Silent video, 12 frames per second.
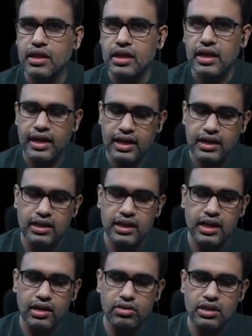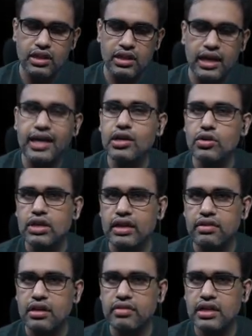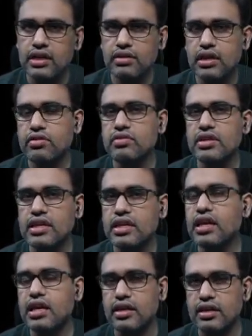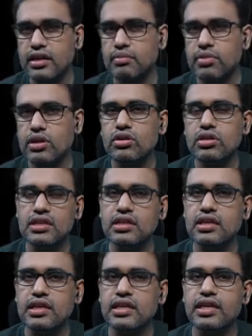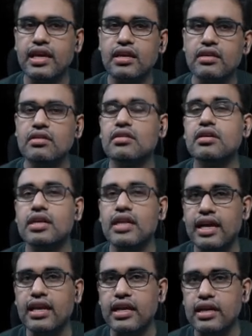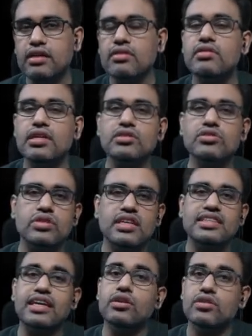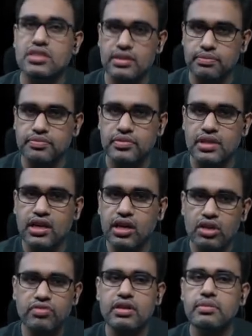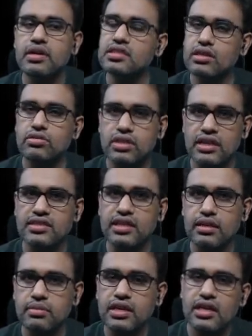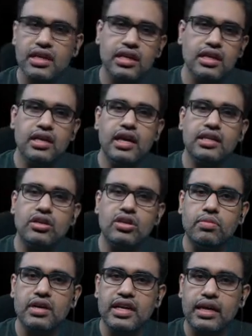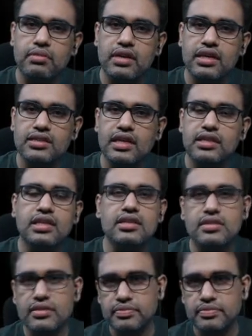at around the L2 level, where it will give off the renal artery, below that it can dilate, that is known as aneurysm. The cutoff limit is around 3 centimeter, and the normal diameters are these.